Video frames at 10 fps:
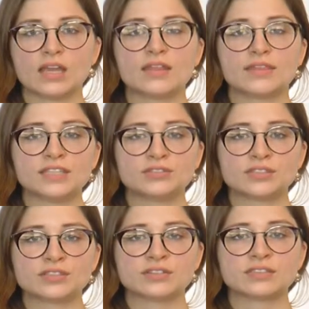These
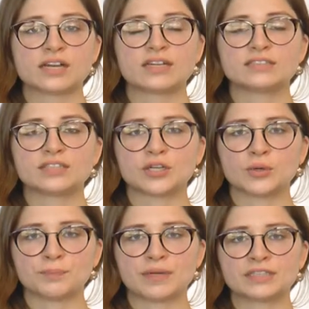results are then
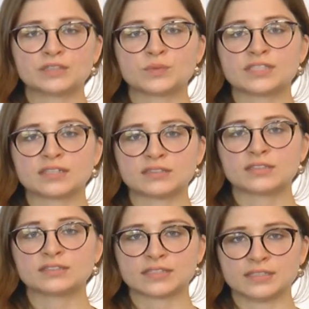compared with
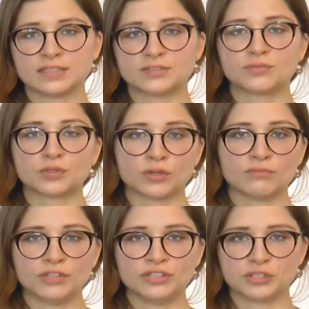standard techniques for
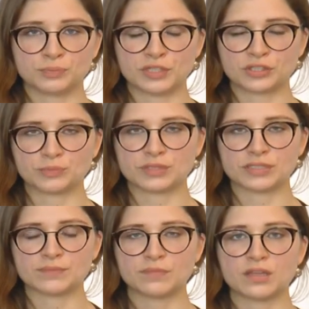convergence
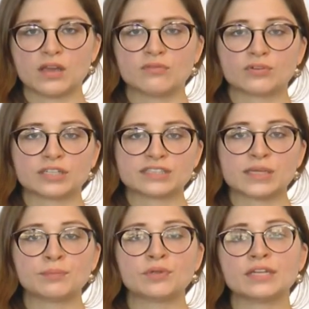measurements. For
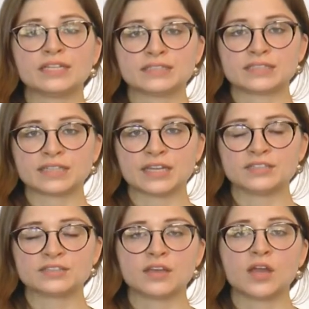example, in this case,